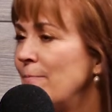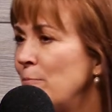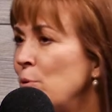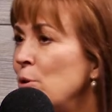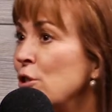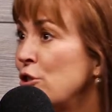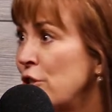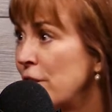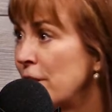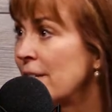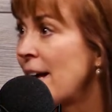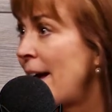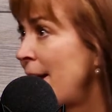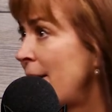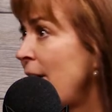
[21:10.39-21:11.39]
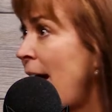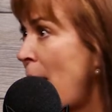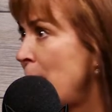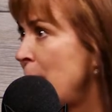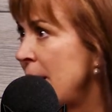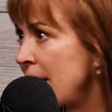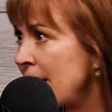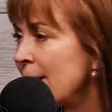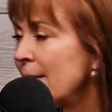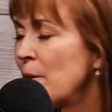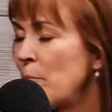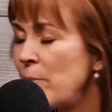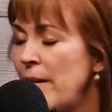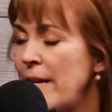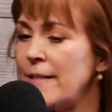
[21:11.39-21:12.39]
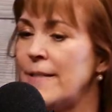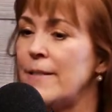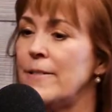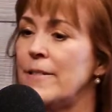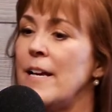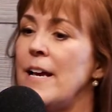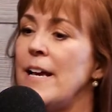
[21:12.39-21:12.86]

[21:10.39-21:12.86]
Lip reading: push is kind of happening in some places,